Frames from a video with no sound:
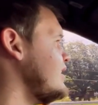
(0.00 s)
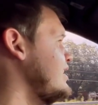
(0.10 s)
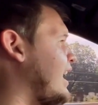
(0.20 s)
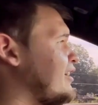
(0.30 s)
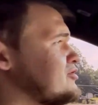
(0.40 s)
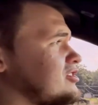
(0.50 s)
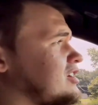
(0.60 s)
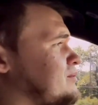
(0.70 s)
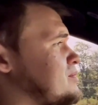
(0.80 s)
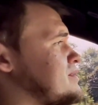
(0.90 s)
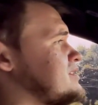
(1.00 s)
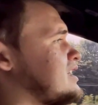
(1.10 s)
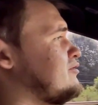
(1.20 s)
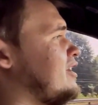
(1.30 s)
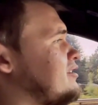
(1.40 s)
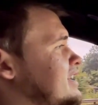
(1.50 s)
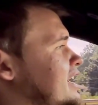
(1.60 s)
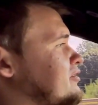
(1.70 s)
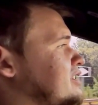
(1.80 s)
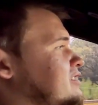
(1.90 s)
after a couple months I found
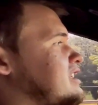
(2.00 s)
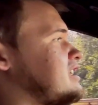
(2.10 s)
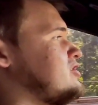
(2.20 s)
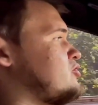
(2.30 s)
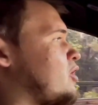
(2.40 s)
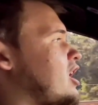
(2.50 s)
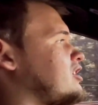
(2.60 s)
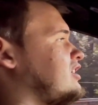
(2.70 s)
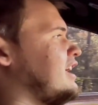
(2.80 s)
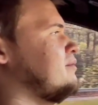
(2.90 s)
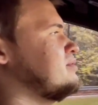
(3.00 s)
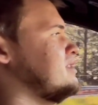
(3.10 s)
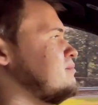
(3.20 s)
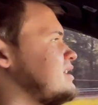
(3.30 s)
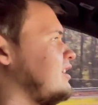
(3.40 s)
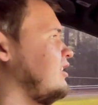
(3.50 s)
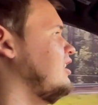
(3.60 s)
out that the Schraw clamp in the middle